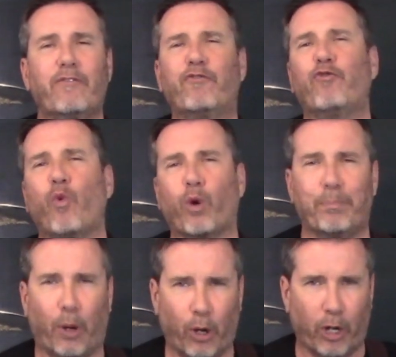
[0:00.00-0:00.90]

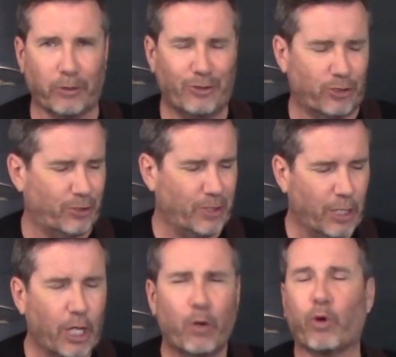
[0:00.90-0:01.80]
4 parts.
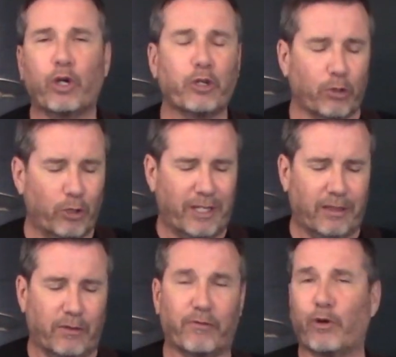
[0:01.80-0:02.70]
We're going to look
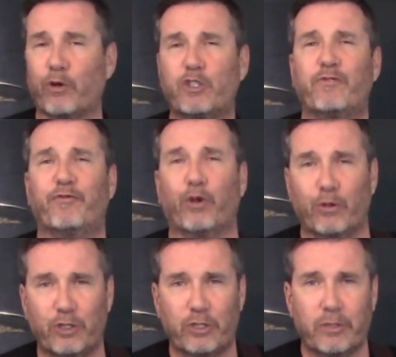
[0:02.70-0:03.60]
at the verse
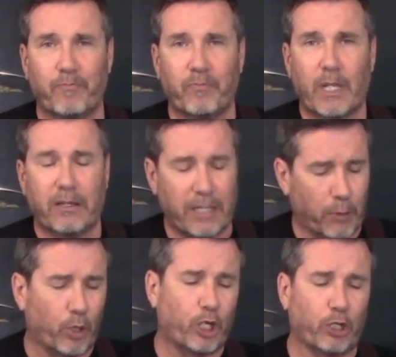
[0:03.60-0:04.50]
first,
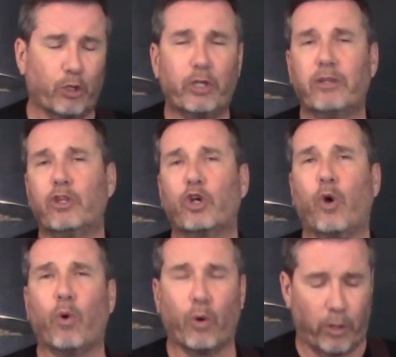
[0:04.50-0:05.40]
then we're going to look at the
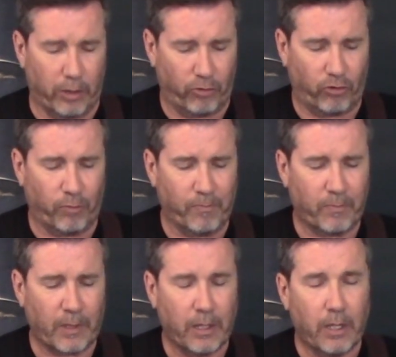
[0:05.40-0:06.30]
chorus.
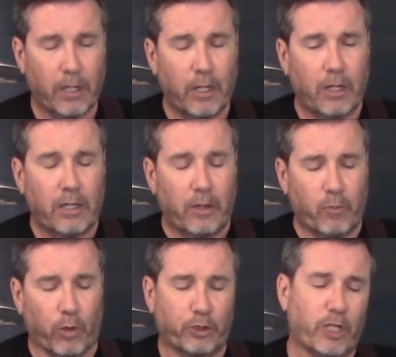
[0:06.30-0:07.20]

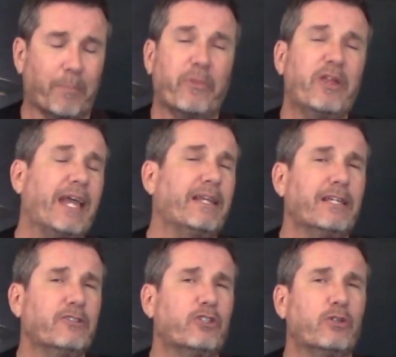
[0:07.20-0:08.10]
We'll jump then
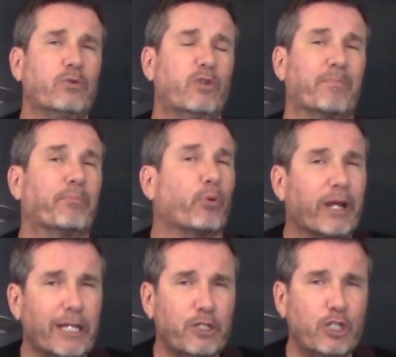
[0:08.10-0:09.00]
into the
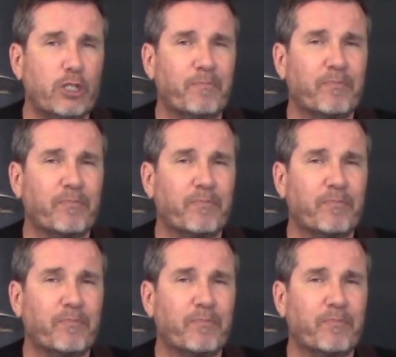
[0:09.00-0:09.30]
bridge,